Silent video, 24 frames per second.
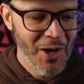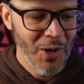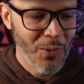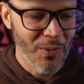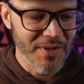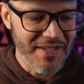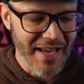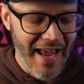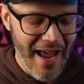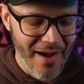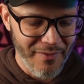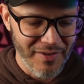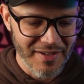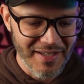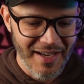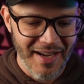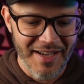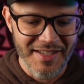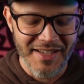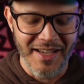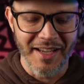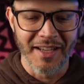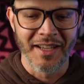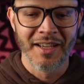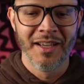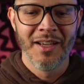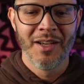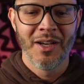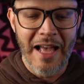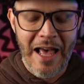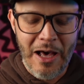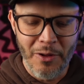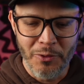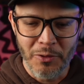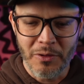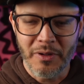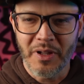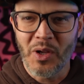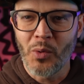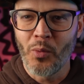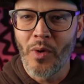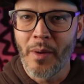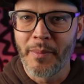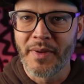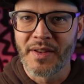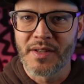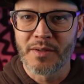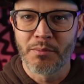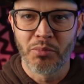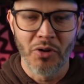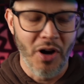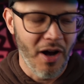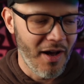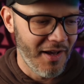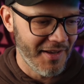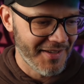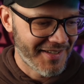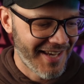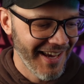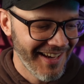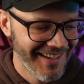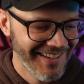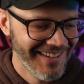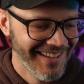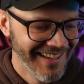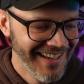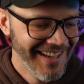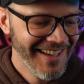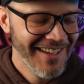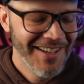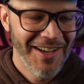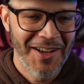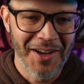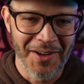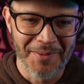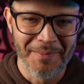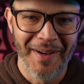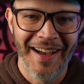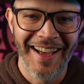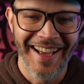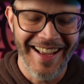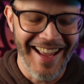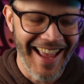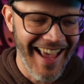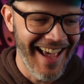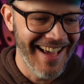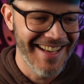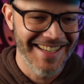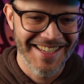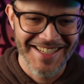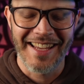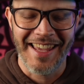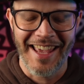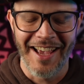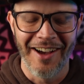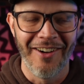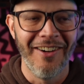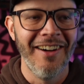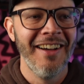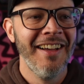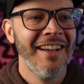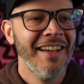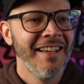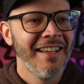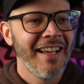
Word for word: was advertising elderly women's bras on my ads account.